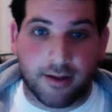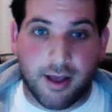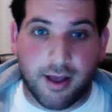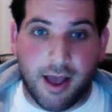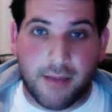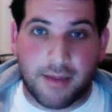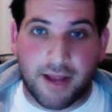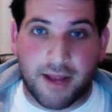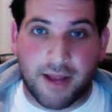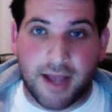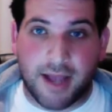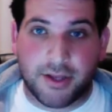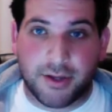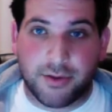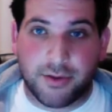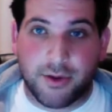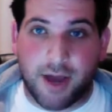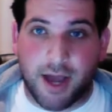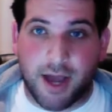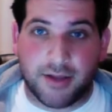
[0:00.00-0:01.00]
I mean I
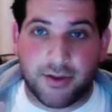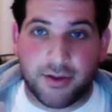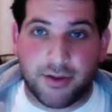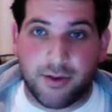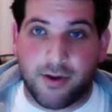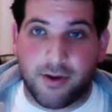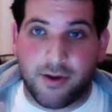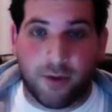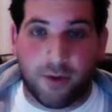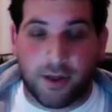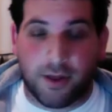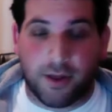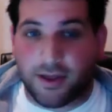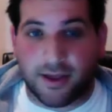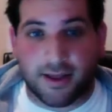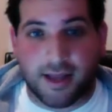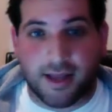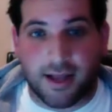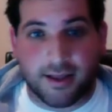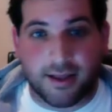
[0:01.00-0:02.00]
do have one
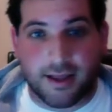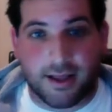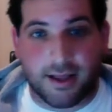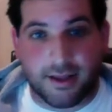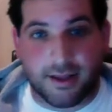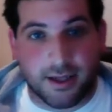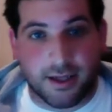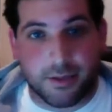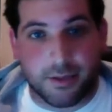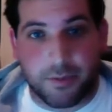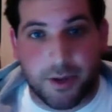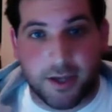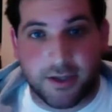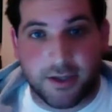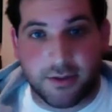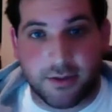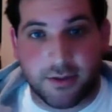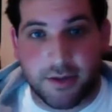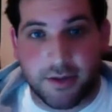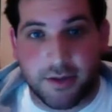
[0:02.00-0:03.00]
thing that does
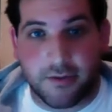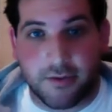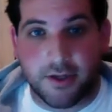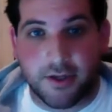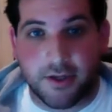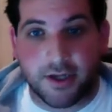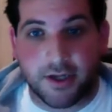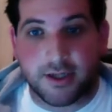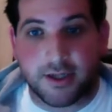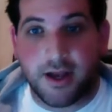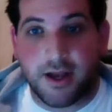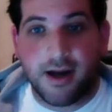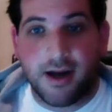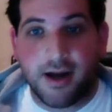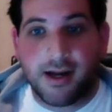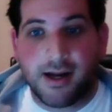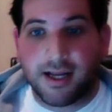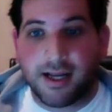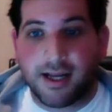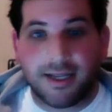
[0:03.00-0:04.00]
puzzle me, which is
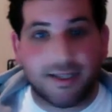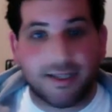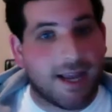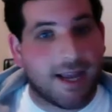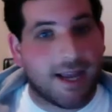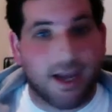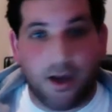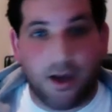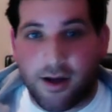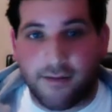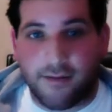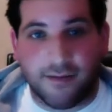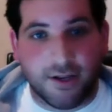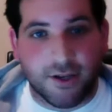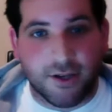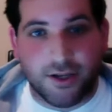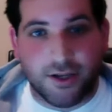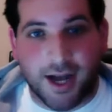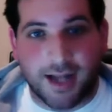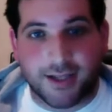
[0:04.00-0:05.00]
he's taking all these
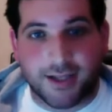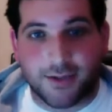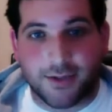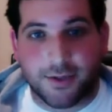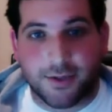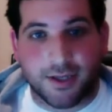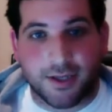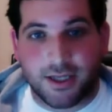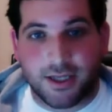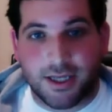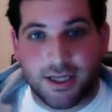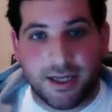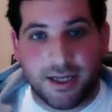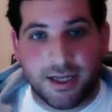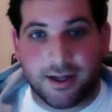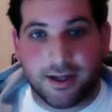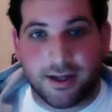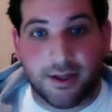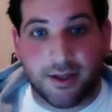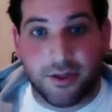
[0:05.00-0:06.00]
shots with his
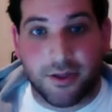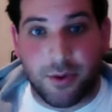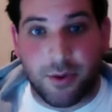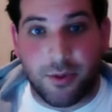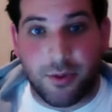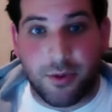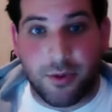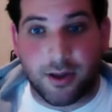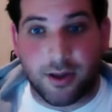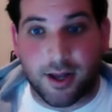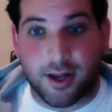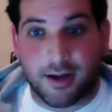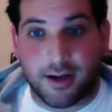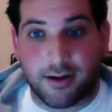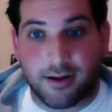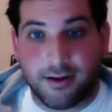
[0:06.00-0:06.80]
heel on the 3-point line.